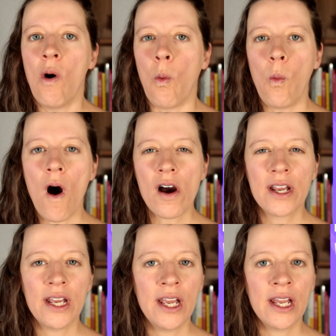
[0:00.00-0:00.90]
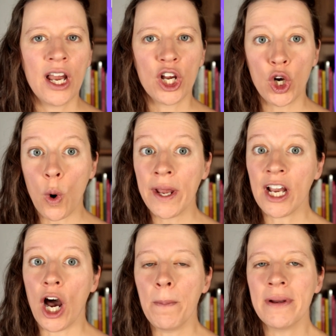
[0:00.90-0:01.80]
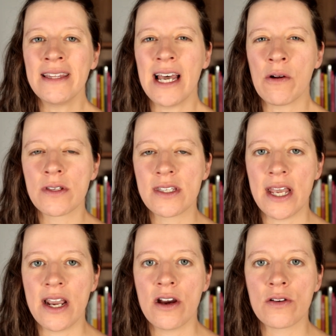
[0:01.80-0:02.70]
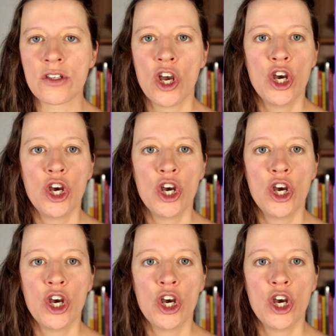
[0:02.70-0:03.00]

walking, going up and down stairs,